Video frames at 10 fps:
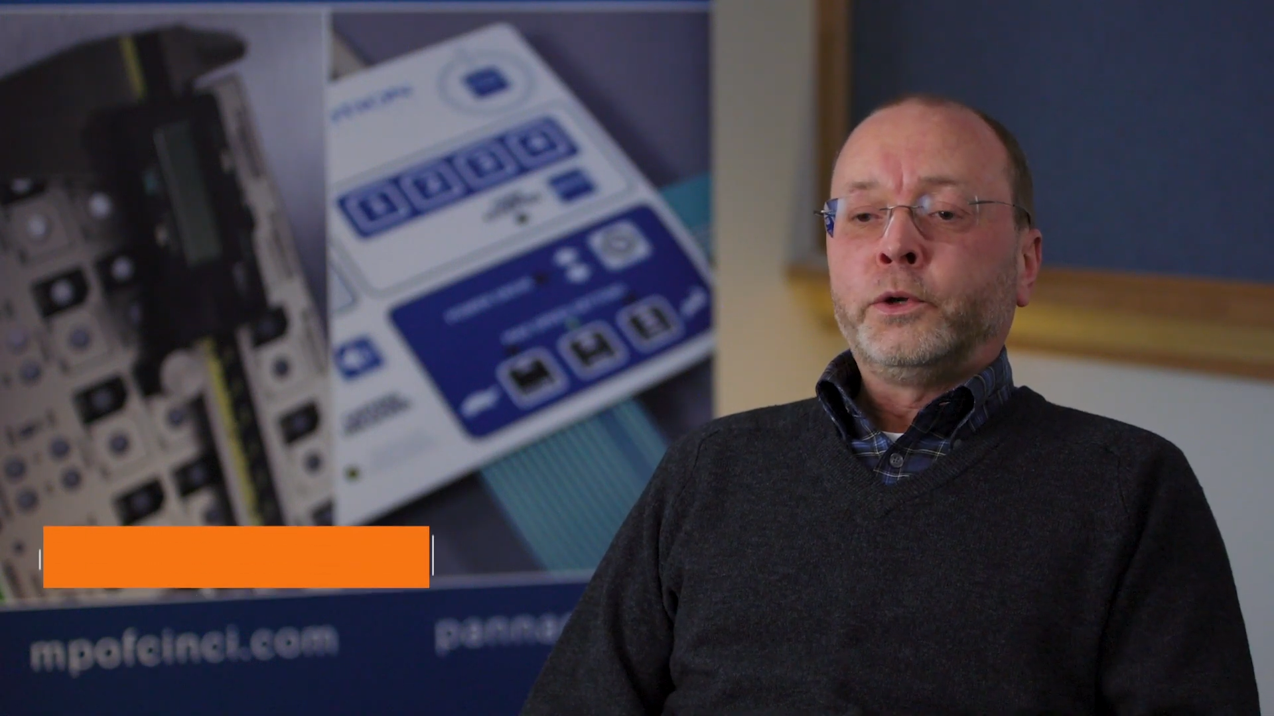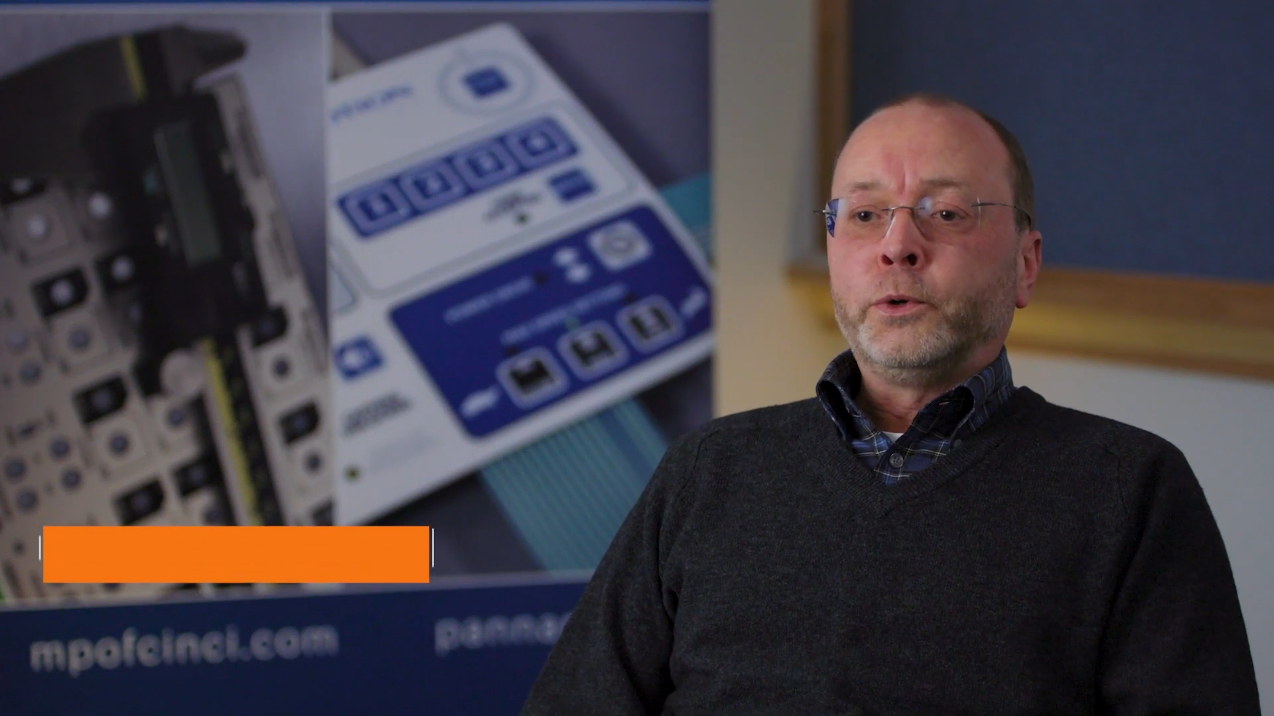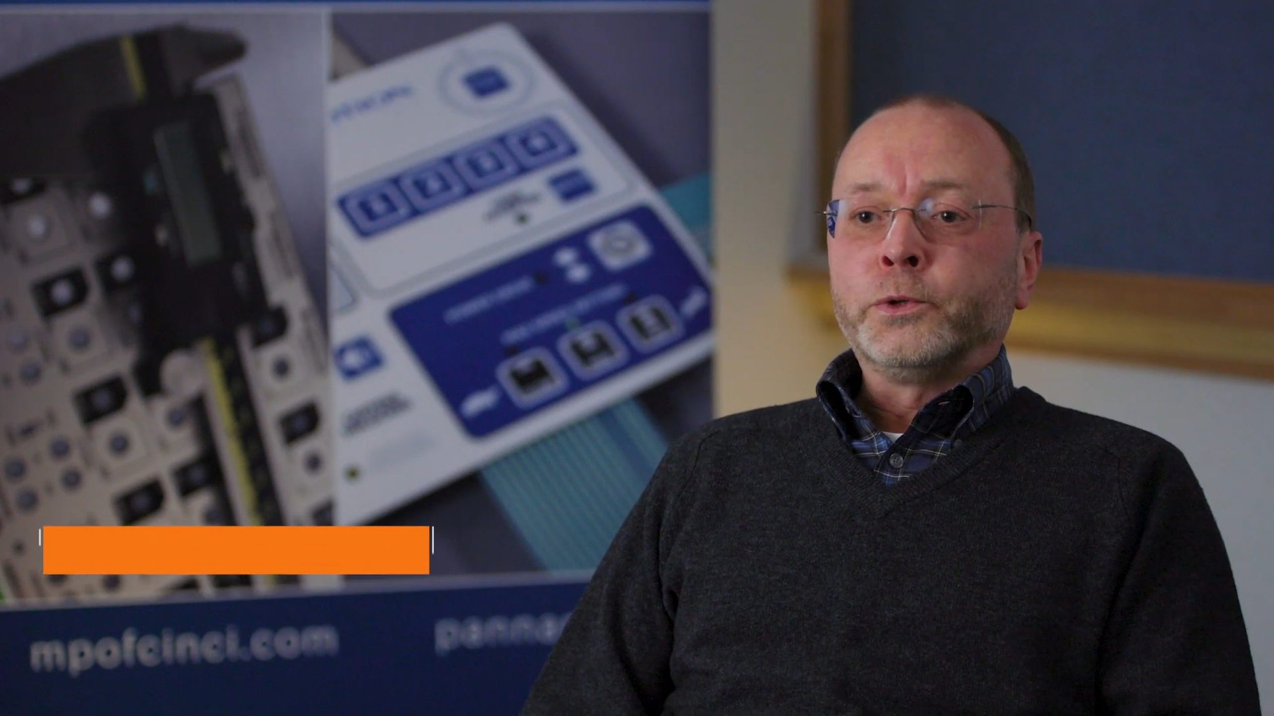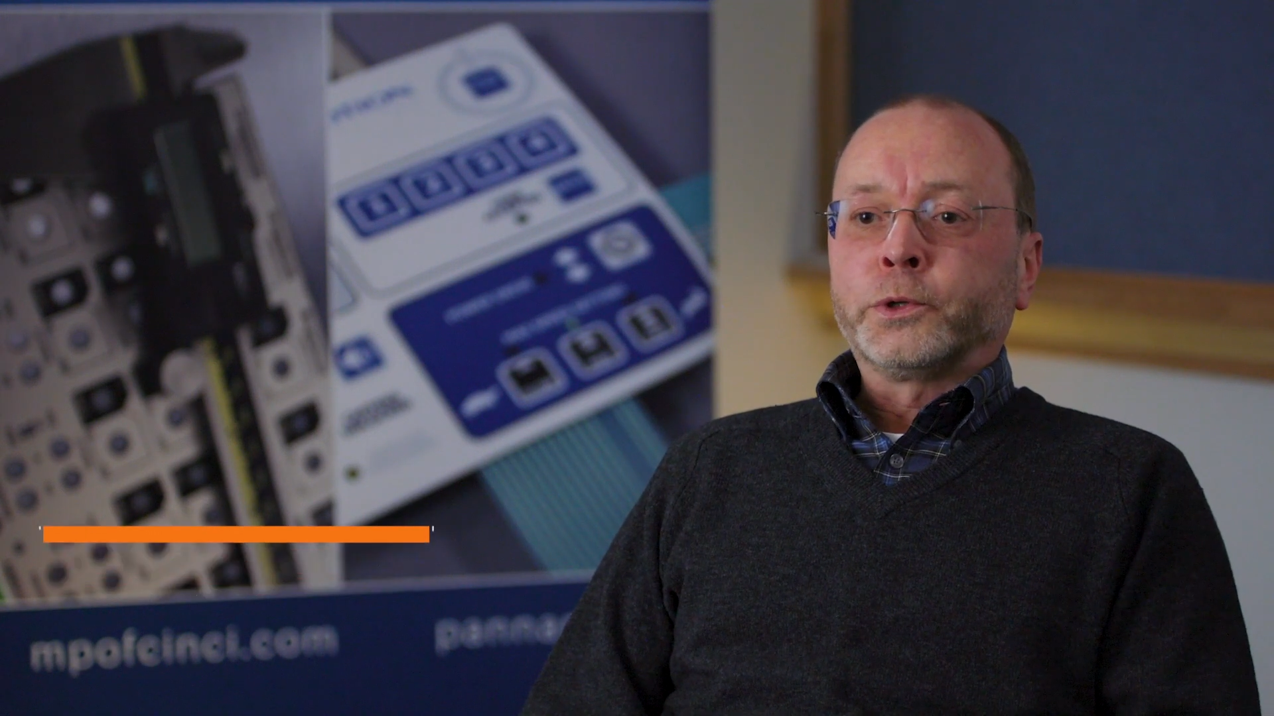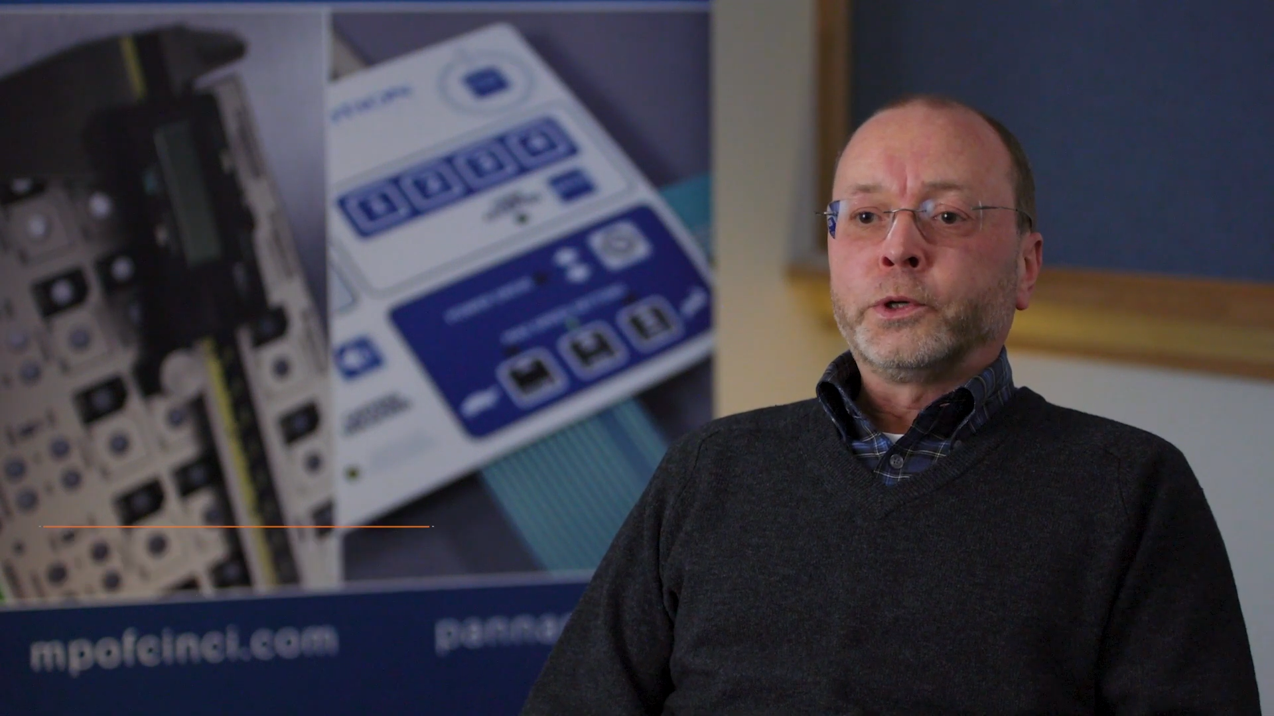
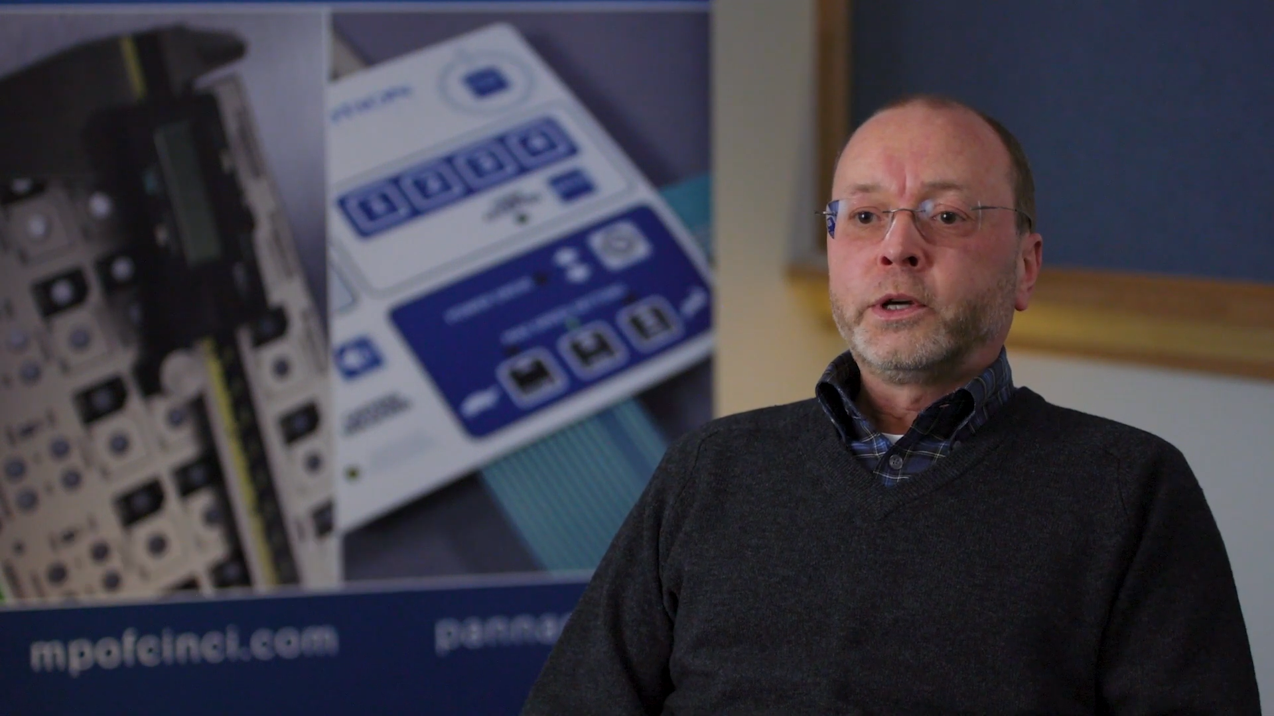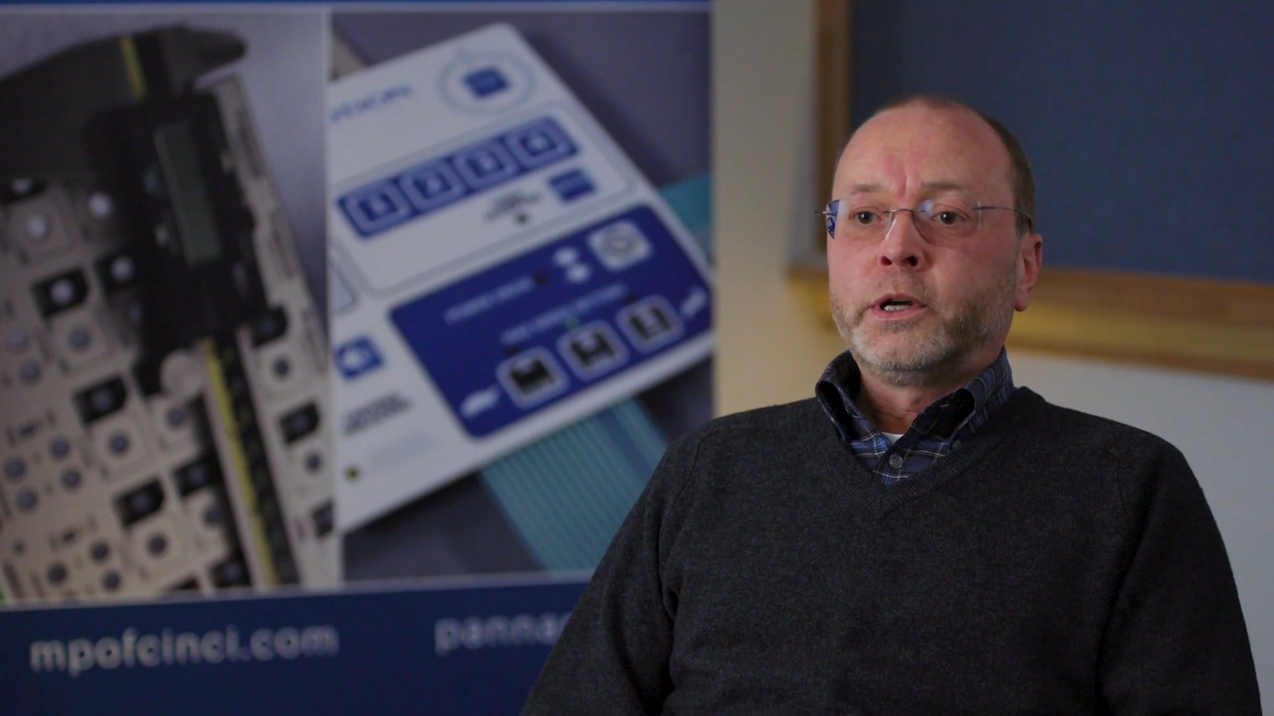user.